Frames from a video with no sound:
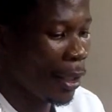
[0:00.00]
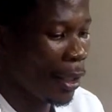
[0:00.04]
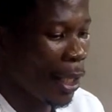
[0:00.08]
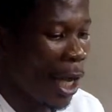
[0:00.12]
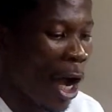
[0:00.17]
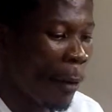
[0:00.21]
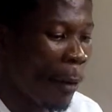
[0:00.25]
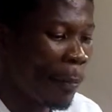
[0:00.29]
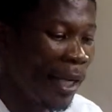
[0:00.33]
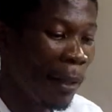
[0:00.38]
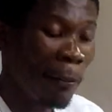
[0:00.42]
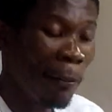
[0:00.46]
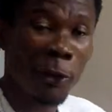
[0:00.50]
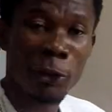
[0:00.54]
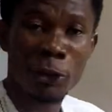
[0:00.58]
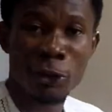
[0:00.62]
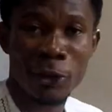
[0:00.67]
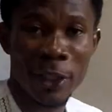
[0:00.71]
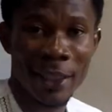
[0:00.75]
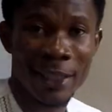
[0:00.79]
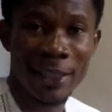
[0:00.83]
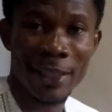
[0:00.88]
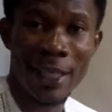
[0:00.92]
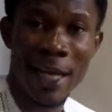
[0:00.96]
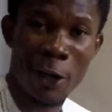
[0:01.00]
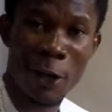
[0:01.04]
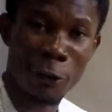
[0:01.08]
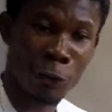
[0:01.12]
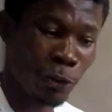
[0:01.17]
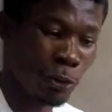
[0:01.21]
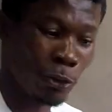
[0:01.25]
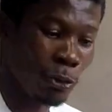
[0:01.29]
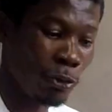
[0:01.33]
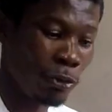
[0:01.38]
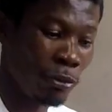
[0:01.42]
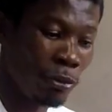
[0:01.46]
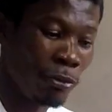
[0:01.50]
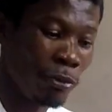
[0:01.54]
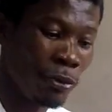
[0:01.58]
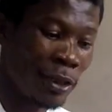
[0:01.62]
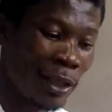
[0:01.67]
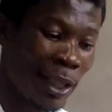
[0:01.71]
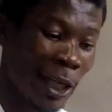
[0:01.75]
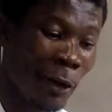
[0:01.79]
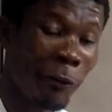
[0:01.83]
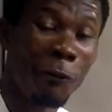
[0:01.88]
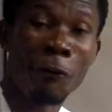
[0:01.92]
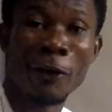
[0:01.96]
I'll be demonstrating how to
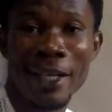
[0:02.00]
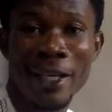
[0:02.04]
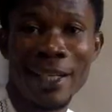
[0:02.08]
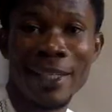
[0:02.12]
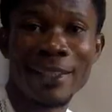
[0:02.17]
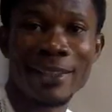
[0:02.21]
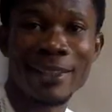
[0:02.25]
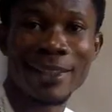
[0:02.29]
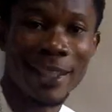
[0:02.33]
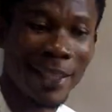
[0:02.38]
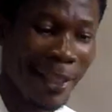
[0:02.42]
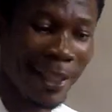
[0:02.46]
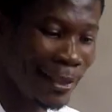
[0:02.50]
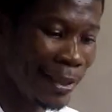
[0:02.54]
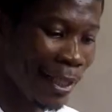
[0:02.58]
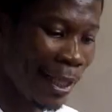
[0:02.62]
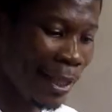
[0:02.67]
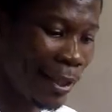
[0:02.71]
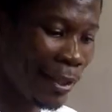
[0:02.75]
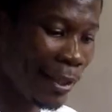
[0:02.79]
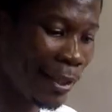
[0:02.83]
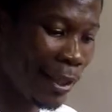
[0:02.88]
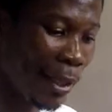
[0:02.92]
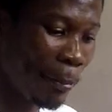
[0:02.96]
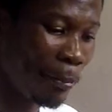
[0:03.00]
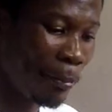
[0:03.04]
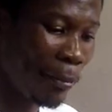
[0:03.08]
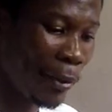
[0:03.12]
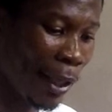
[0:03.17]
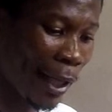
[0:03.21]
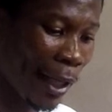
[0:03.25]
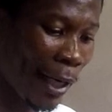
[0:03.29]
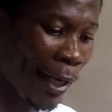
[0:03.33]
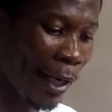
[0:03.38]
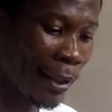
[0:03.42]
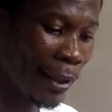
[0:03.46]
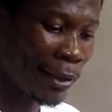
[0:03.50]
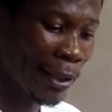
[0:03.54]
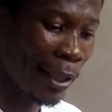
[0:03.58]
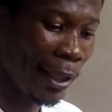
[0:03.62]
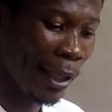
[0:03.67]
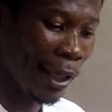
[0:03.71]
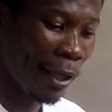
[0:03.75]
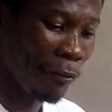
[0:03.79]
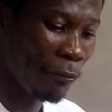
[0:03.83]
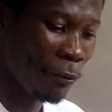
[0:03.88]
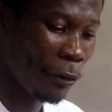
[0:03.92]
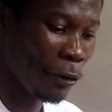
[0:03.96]
take readings later in
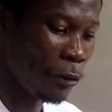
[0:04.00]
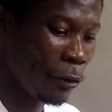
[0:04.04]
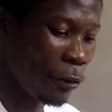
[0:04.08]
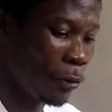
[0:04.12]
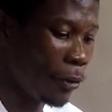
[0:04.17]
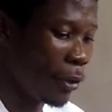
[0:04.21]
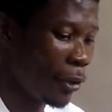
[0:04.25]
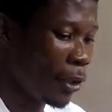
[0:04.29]
another video.